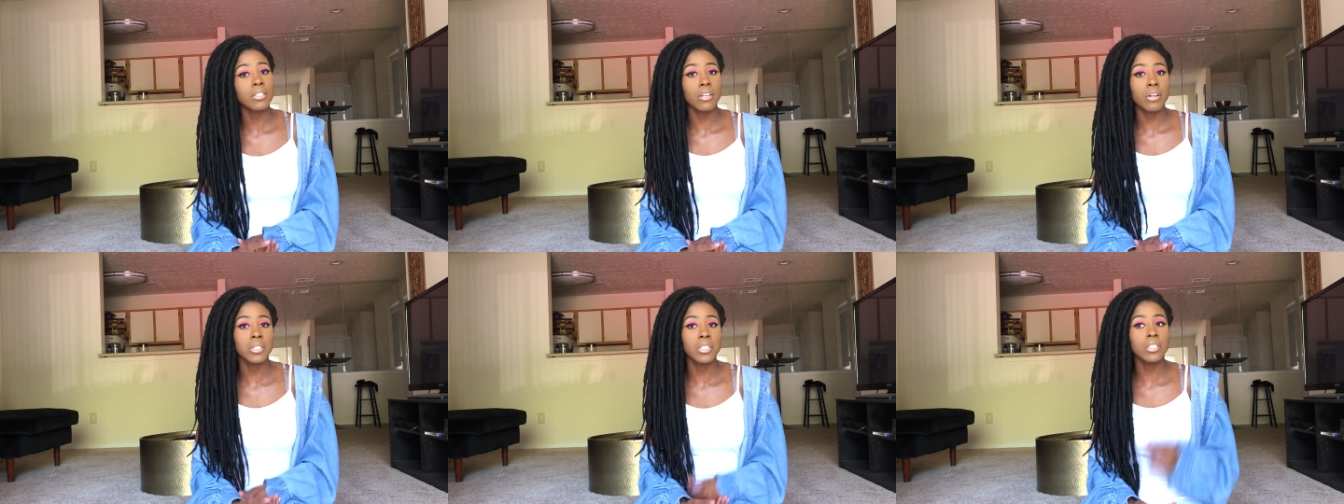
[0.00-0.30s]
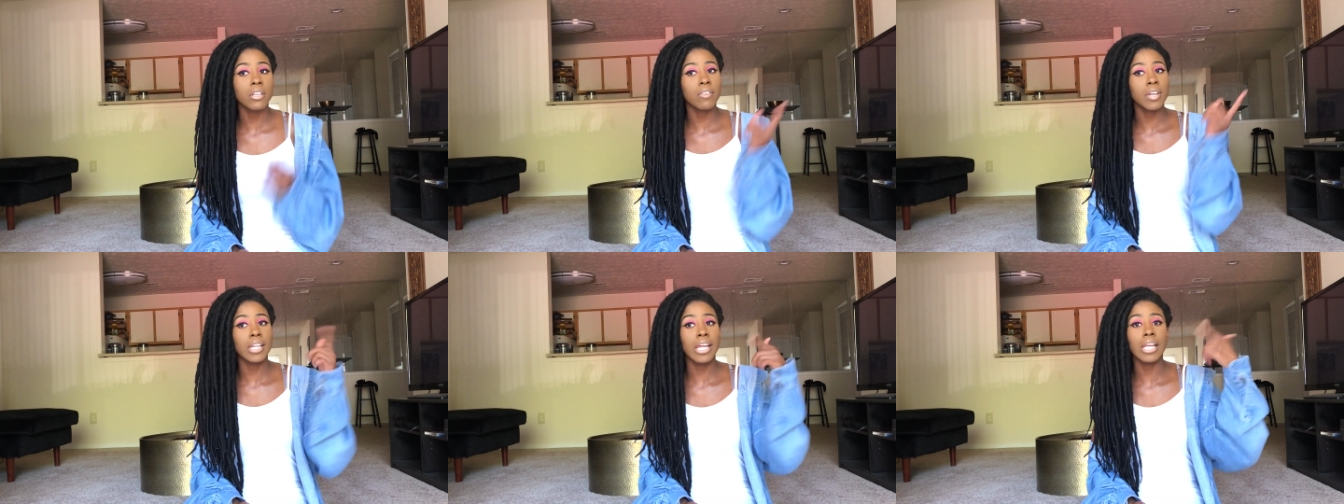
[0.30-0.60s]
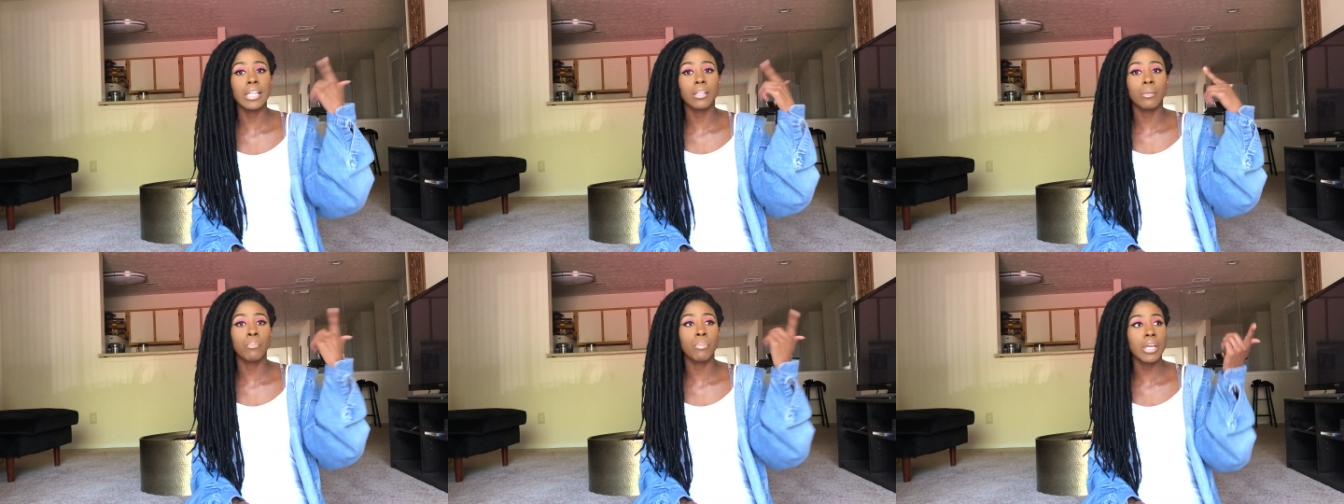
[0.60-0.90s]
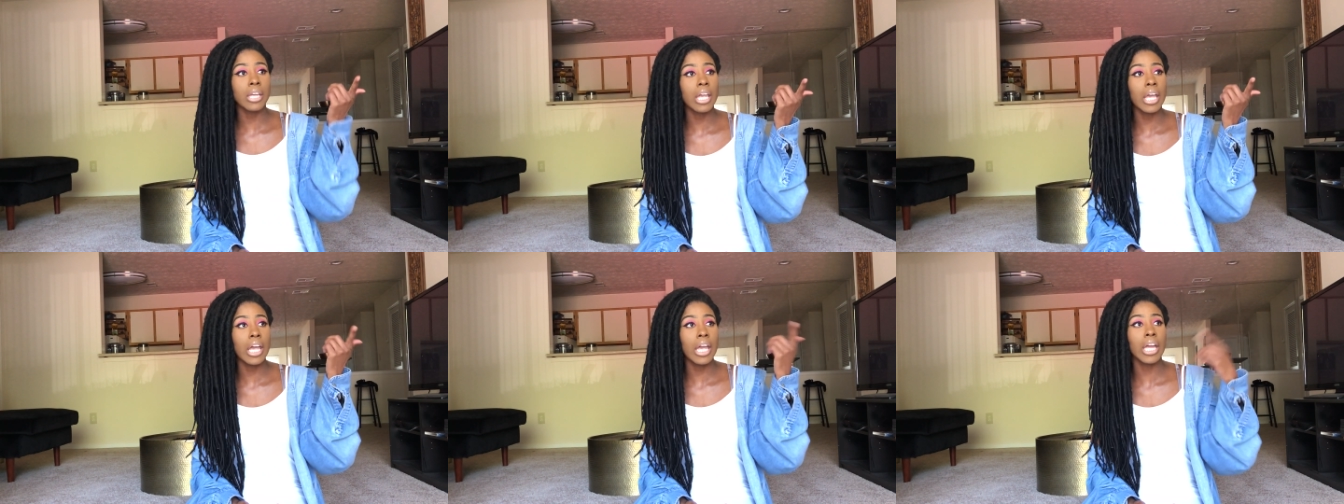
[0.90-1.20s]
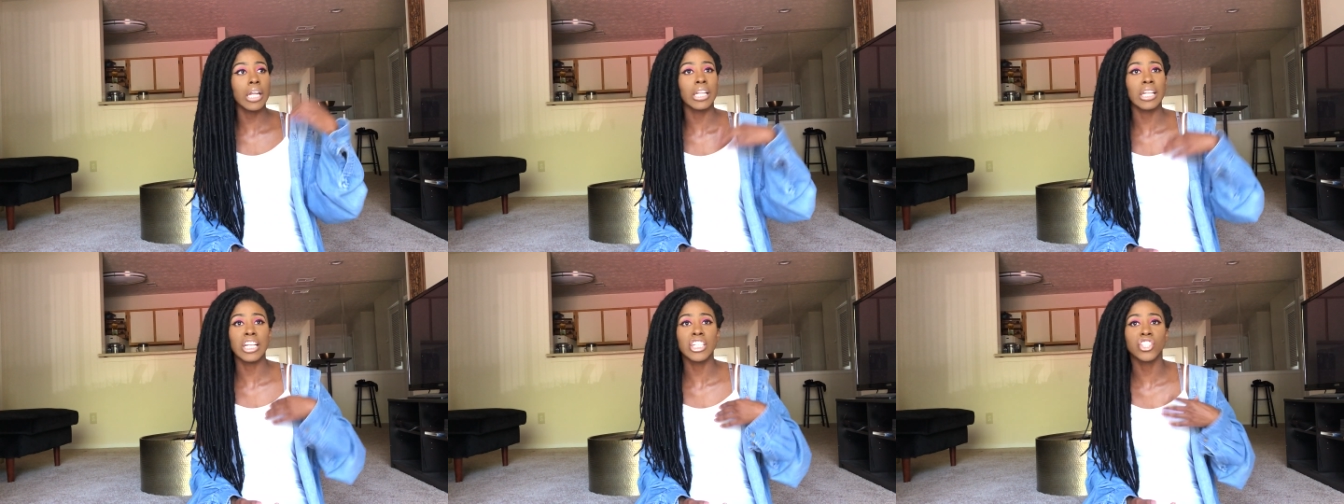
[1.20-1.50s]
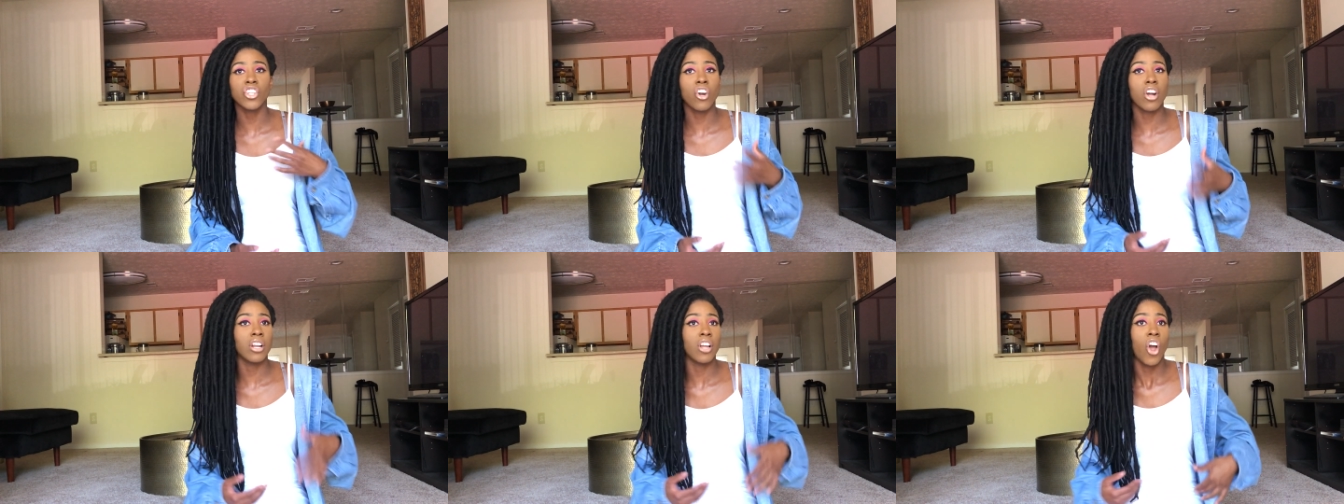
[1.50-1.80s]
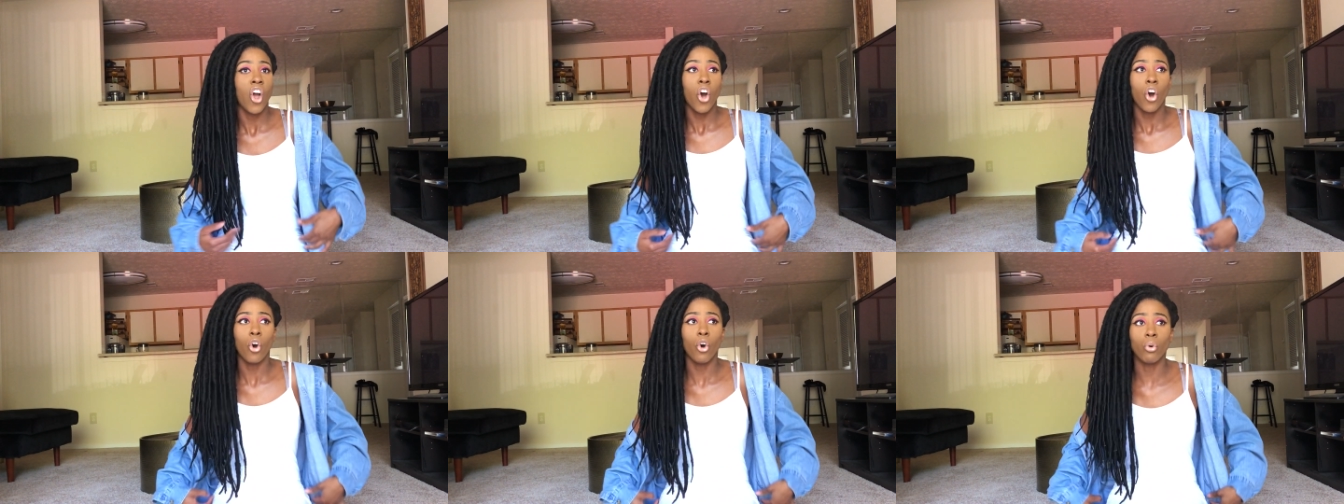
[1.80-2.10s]
certain stuff because they get the big head and they start,
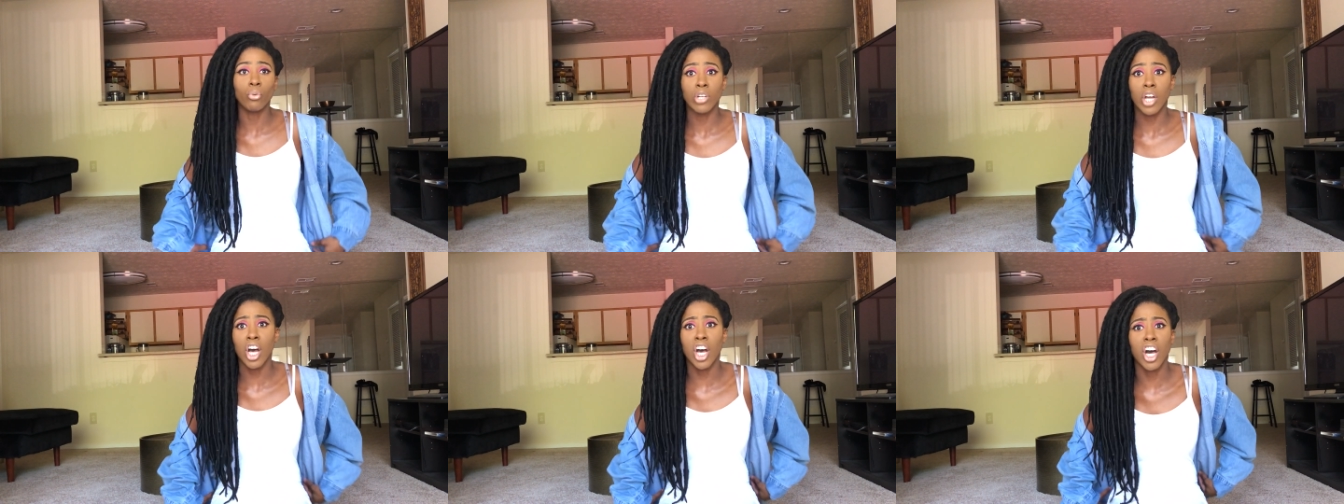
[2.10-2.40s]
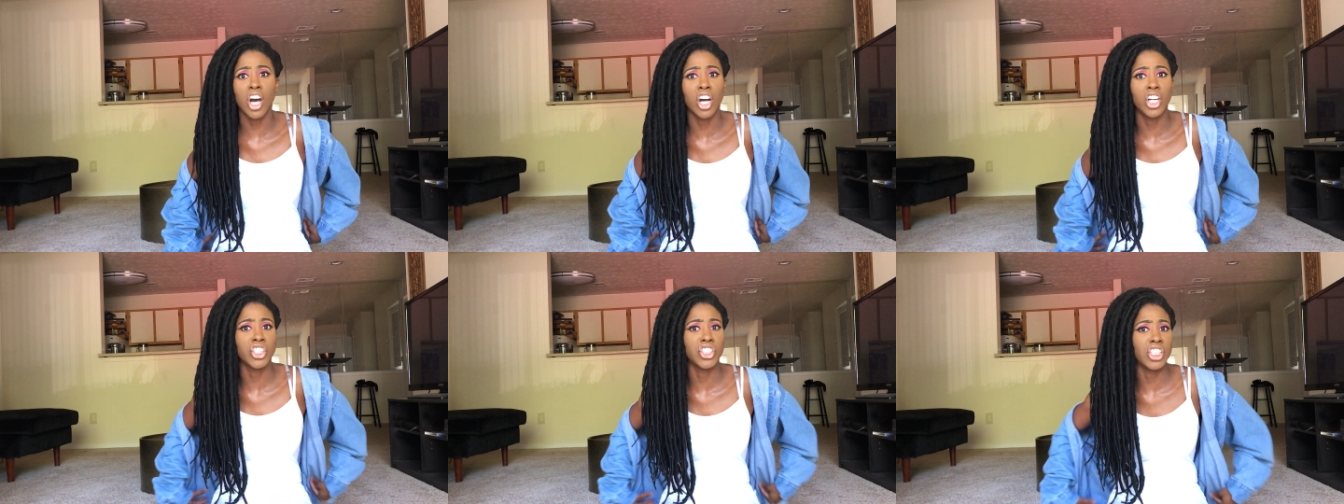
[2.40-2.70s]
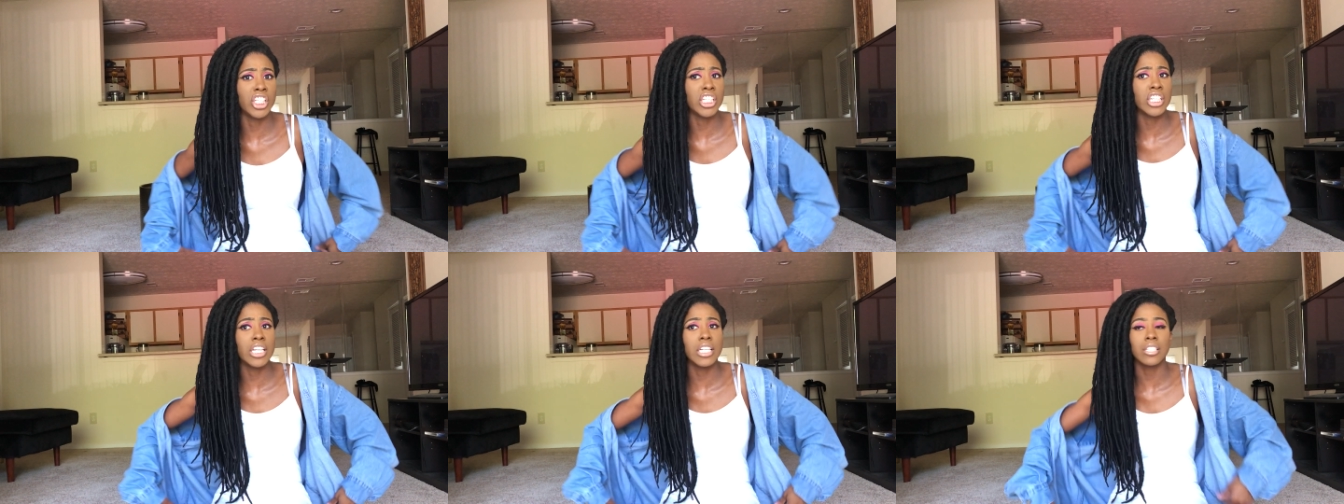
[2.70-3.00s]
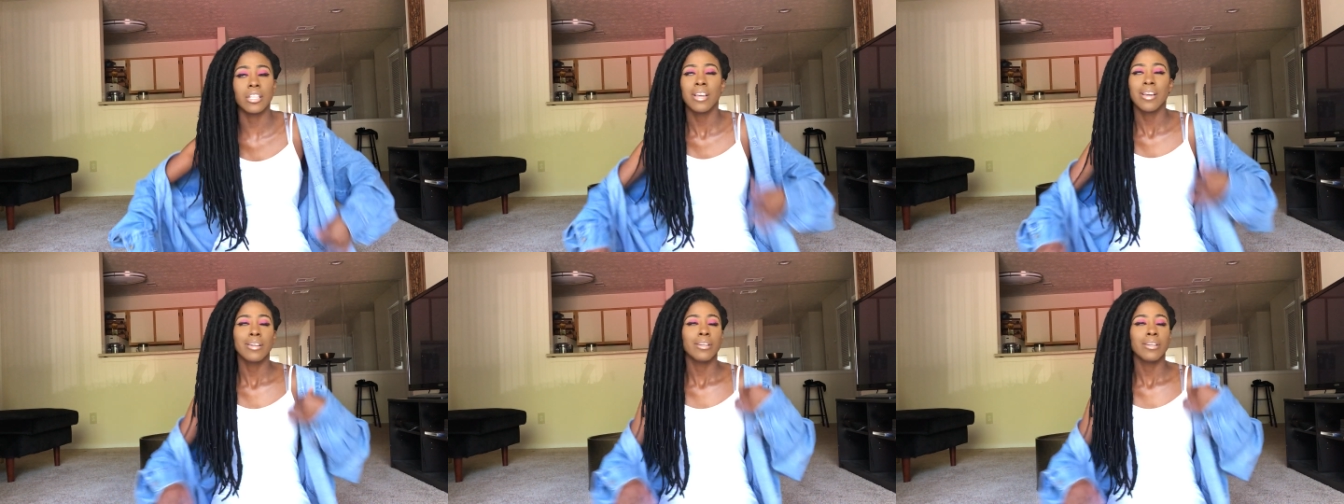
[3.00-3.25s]
oh, nah, she this.